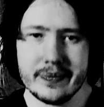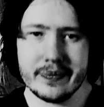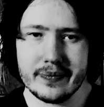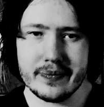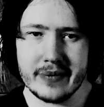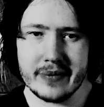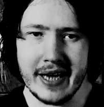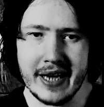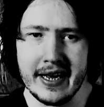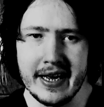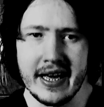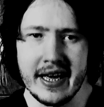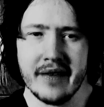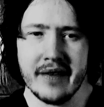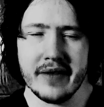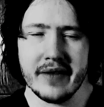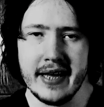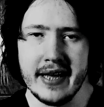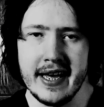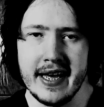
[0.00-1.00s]
And even
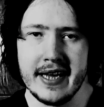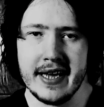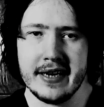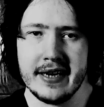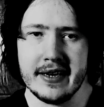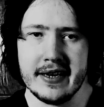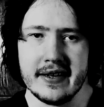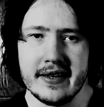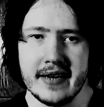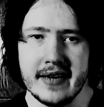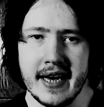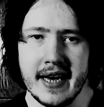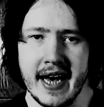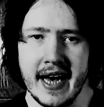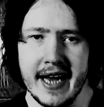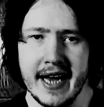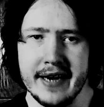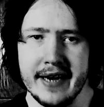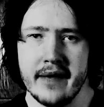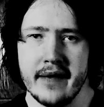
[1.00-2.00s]
then, I
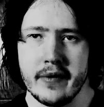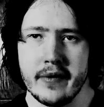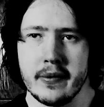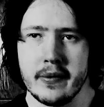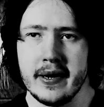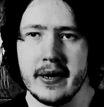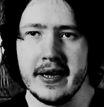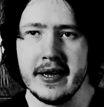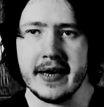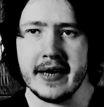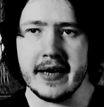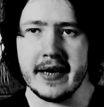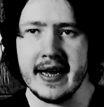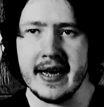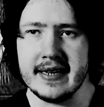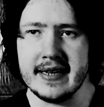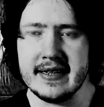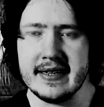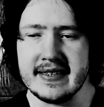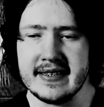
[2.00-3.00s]
never really got the
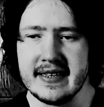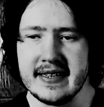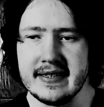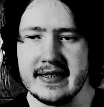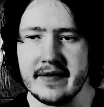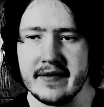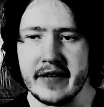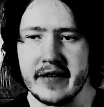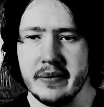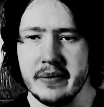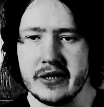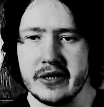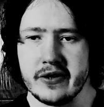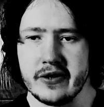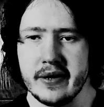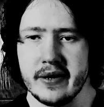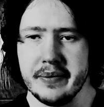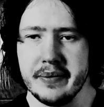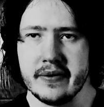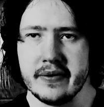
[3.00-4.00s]
sense of chemistry
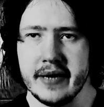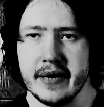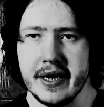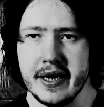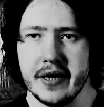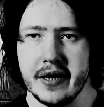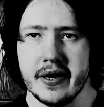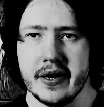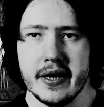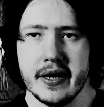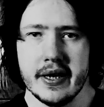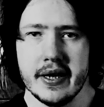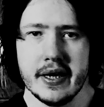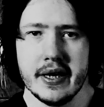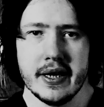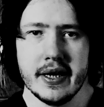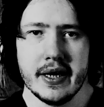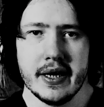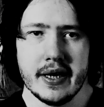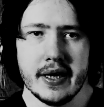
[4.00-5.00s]
between
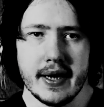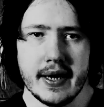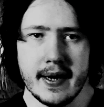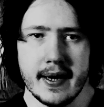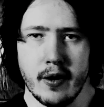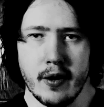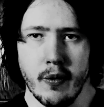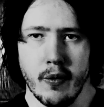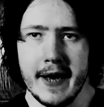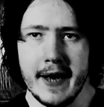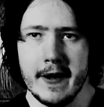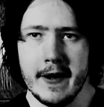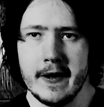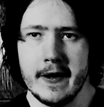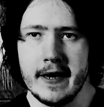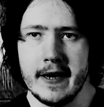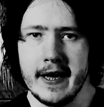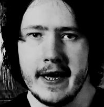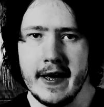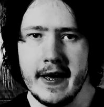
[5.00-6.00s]
Gwen
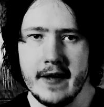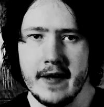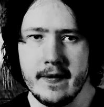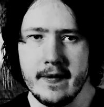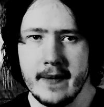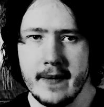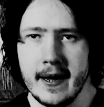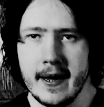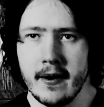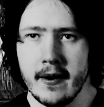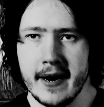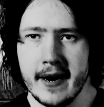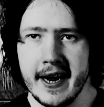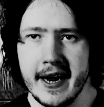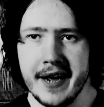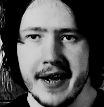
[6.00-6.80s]
and Larry.